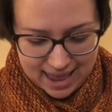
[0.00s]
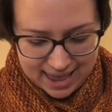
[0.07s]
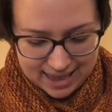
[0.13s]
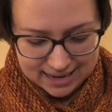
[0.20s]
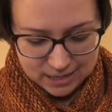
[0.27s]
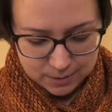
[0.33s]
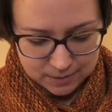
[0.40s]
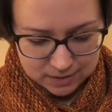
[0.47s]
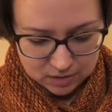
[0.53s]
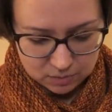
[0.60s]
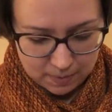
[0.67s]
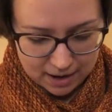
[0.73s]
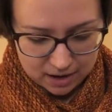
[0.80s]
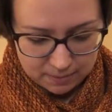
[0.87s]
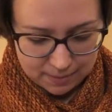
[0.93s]
and it was
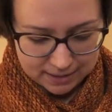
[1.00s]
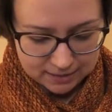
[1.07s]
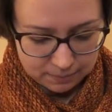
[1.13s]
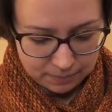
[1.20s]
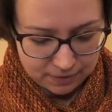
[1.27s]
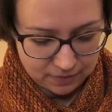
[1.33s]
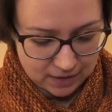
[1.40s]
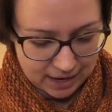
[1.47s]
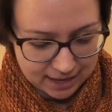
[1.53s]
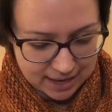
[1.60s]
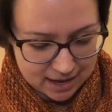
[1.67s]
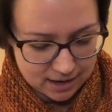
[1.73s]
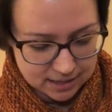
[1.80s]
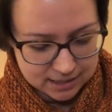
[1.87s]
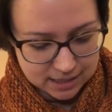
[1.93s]
inspired by something that I
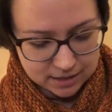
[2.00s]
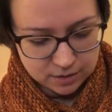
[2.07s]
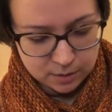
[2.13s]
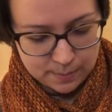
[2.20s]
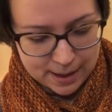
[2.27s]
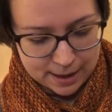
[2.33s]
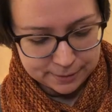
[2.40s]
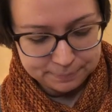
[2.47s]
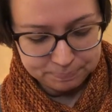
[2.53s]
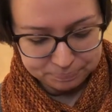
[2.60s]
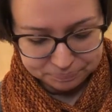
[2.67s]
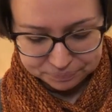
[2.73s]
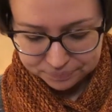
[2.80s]
cannot tell you about,